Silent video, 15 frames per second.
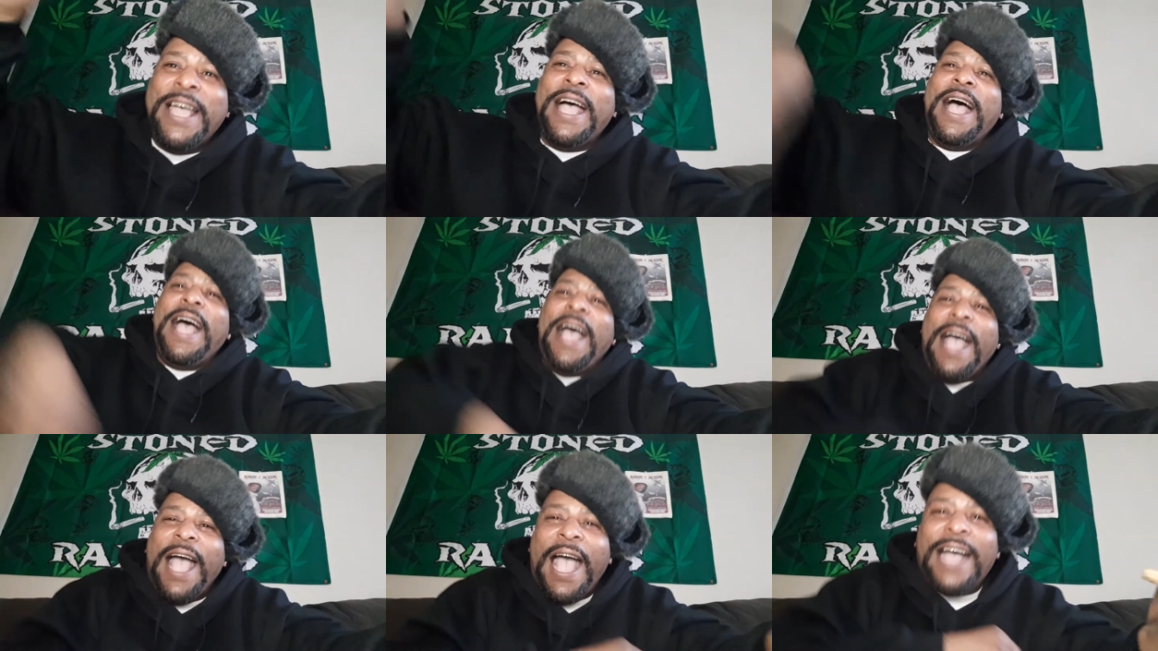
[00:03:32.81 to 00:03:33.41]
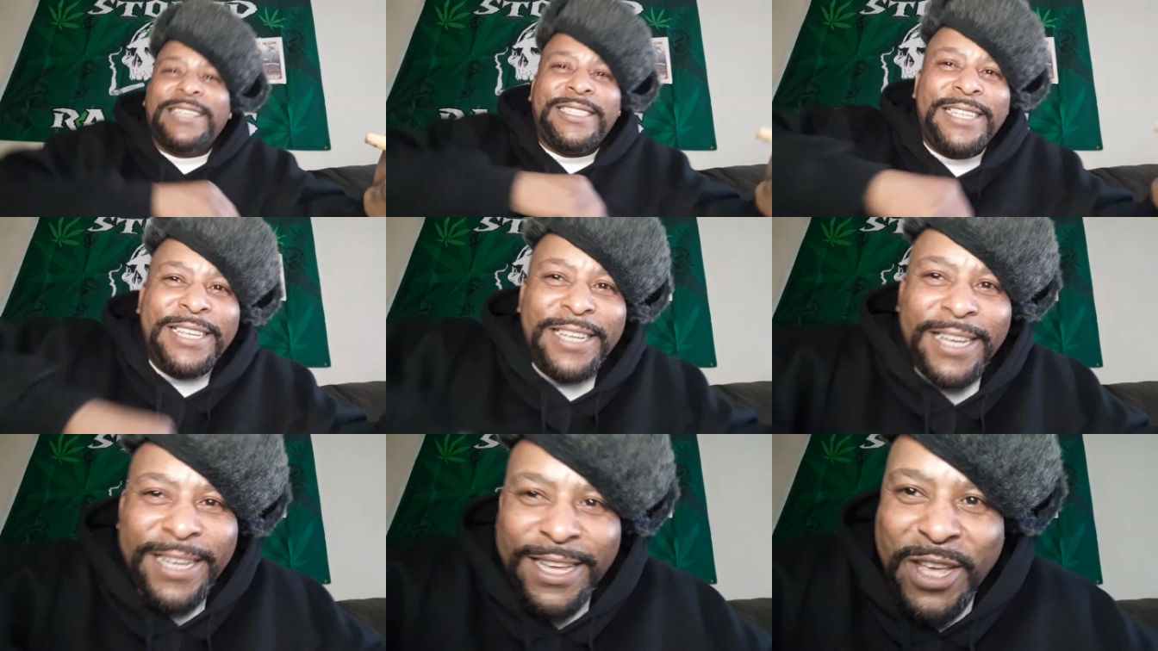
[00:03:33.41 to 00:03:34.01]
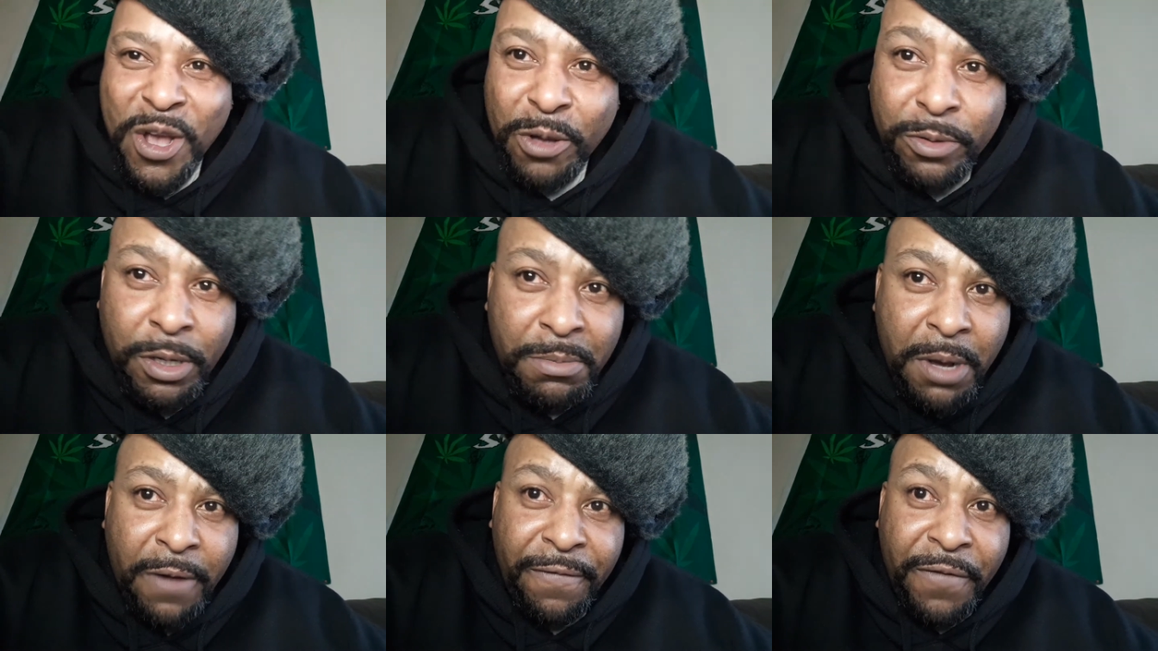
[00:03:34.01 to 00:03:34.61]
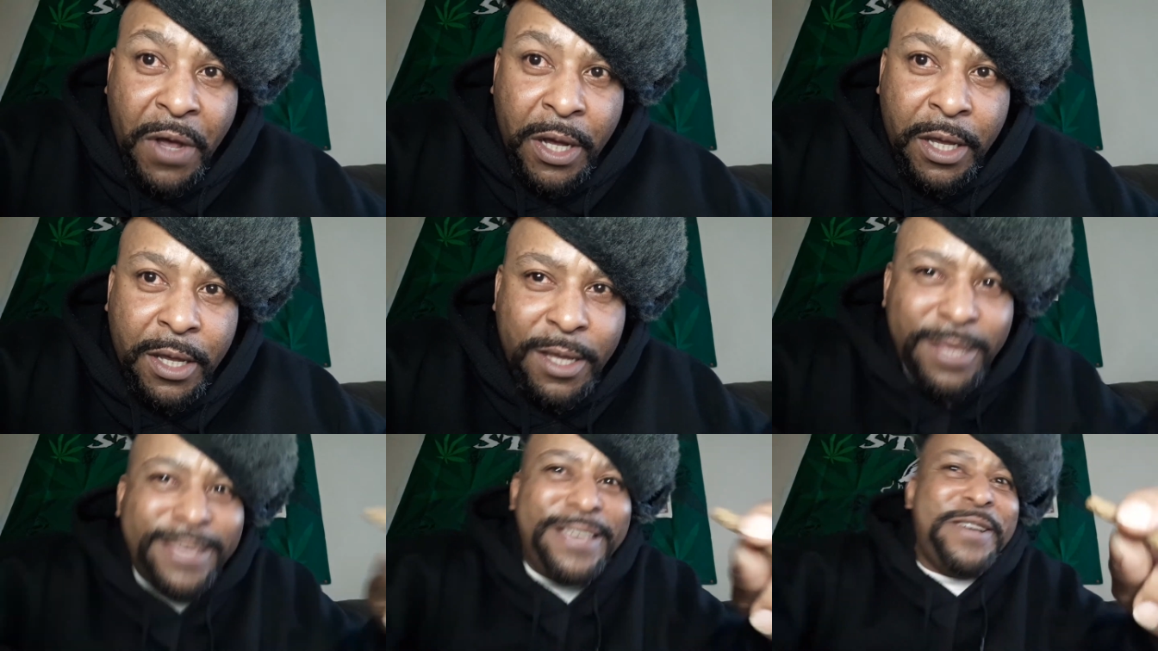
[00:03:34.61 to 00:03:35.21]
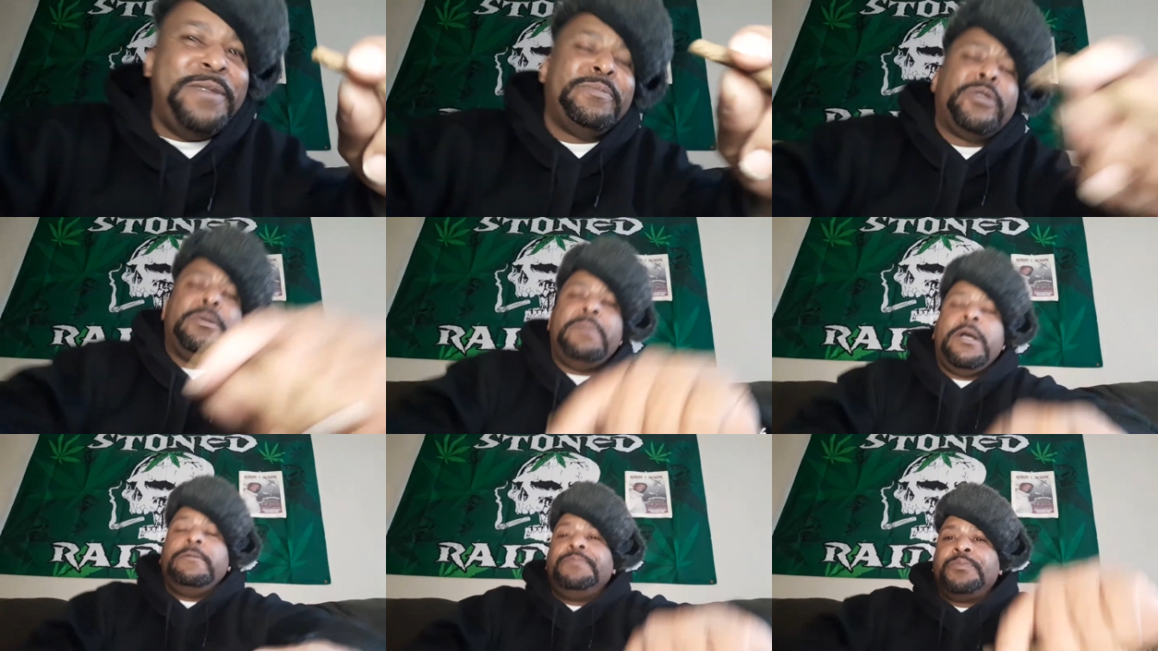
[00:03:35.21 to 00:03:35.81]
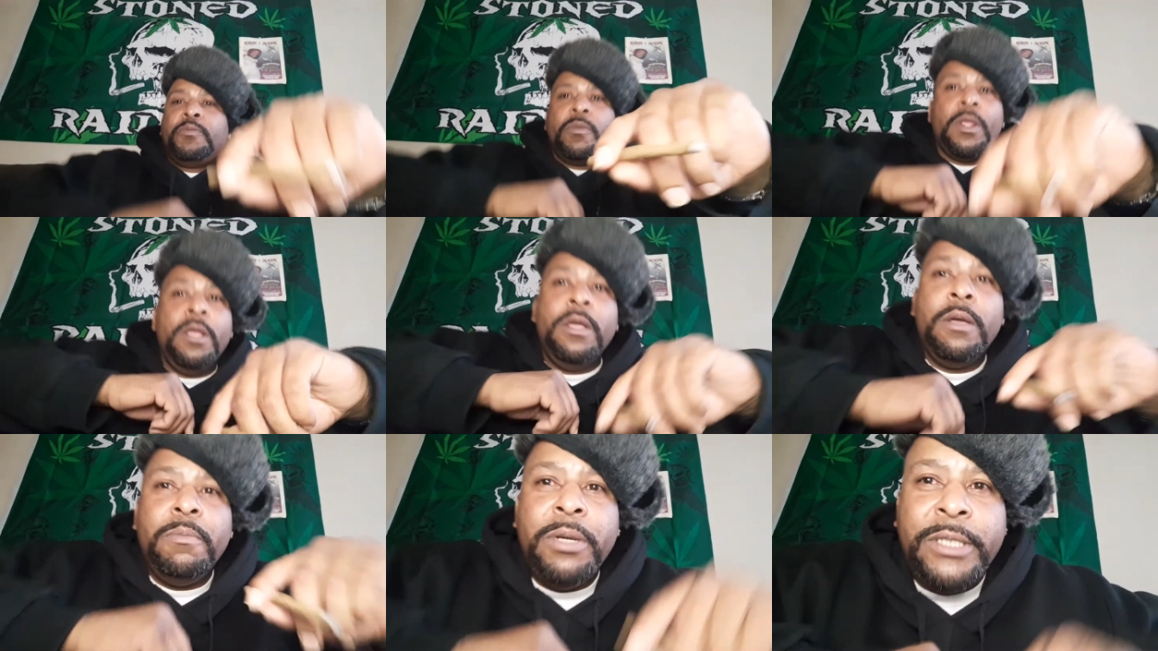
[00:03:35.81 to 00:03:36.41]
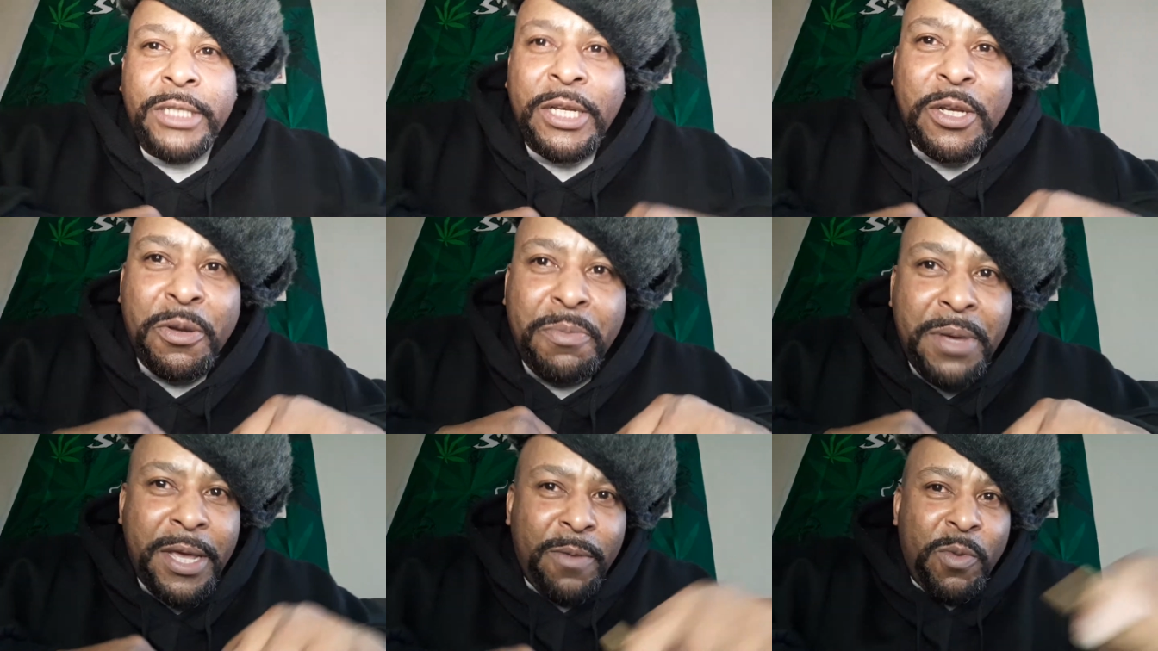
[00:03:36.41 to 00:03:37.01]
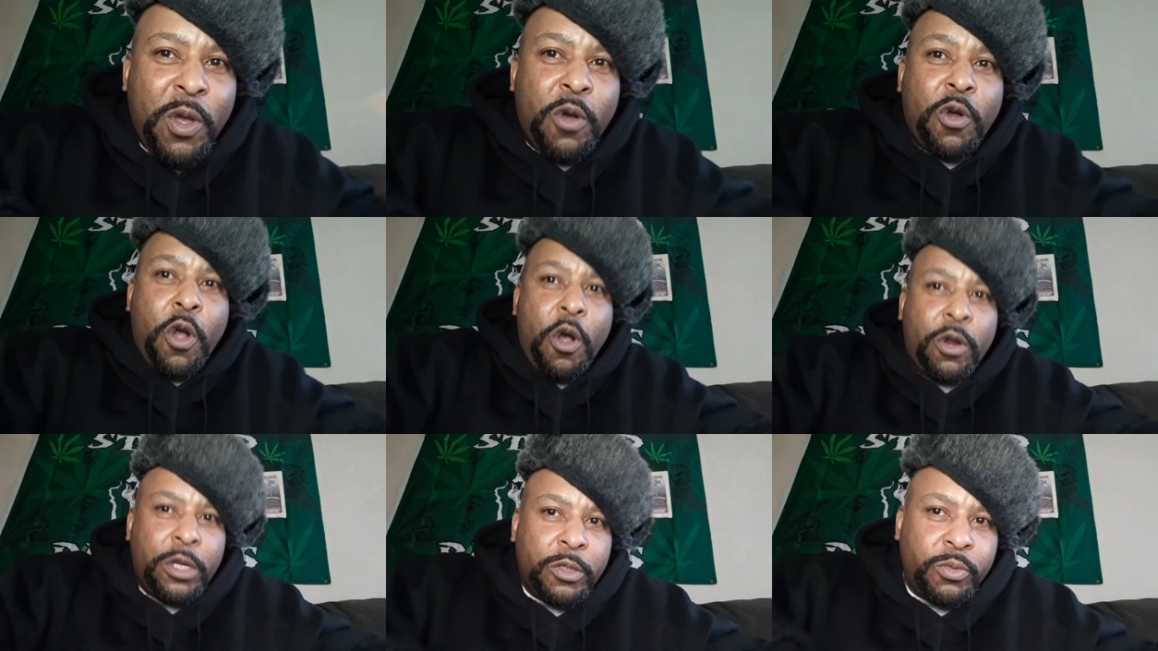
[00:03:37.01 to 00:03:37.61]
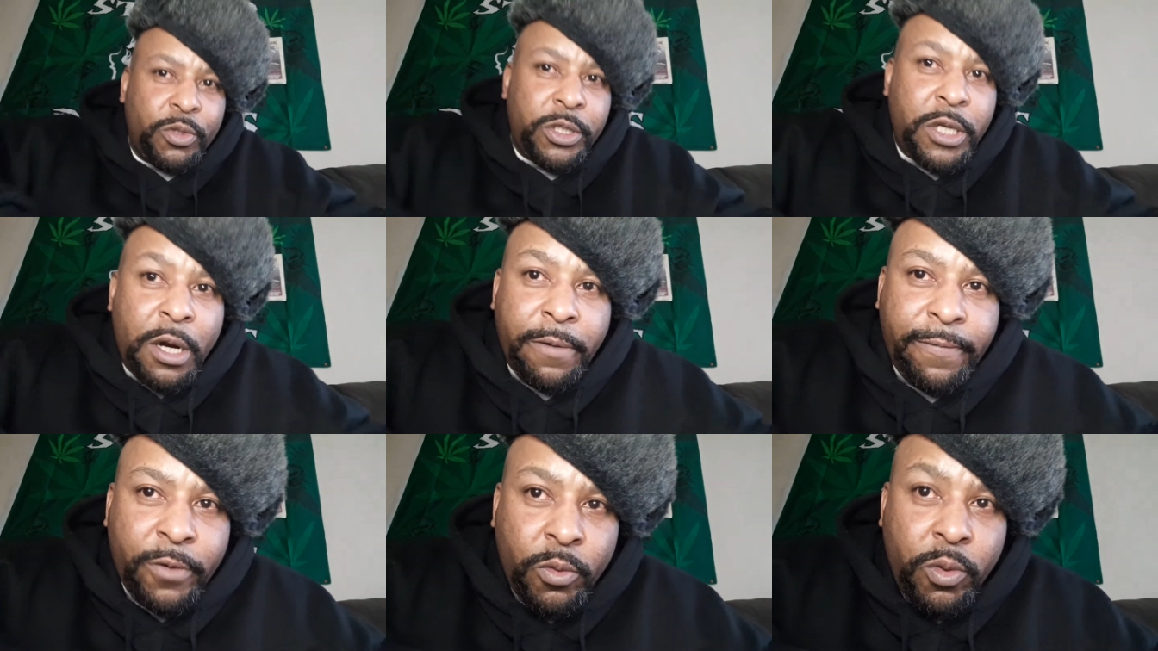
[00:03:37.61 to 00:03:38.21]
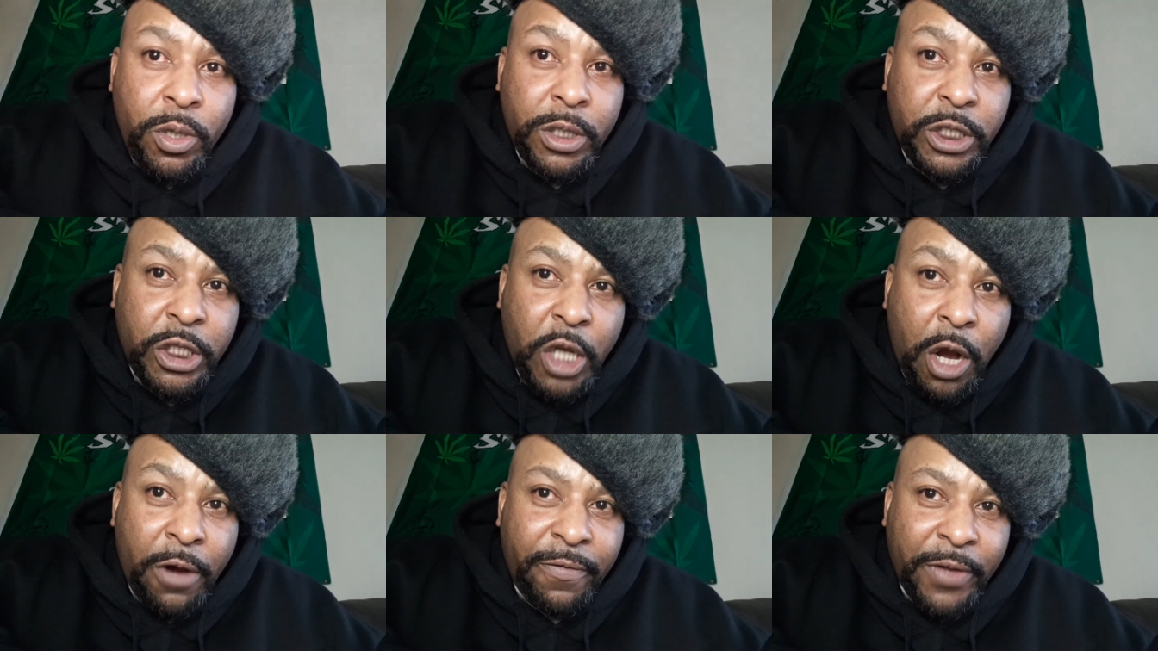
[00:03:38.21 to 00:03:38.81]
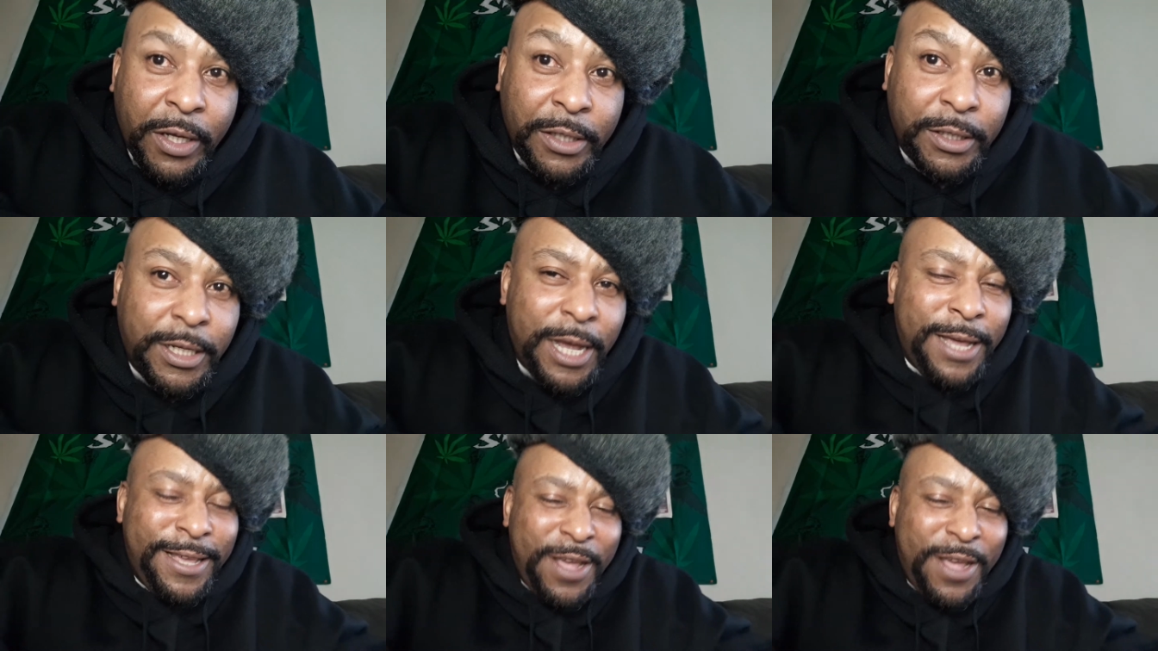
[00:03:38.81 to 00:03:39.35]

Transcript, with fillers: I see it. You know what I'm talking about? Fuck it. You know what I'm talking about? But yeah, man, we gonna call this one several servings. Hey,